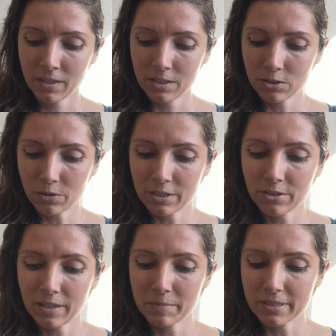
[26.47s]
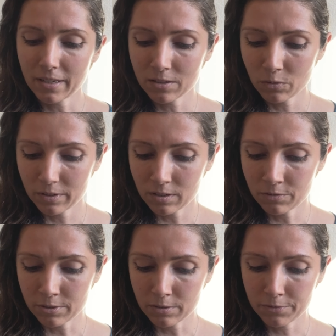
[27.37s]
So I tried Batanaoil
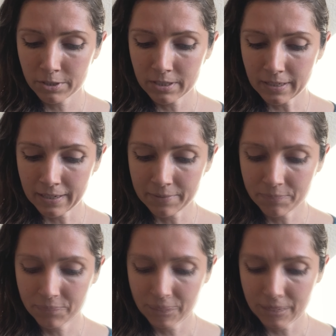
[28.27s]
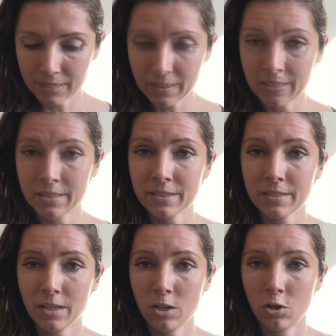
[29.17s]
for the first time, and it is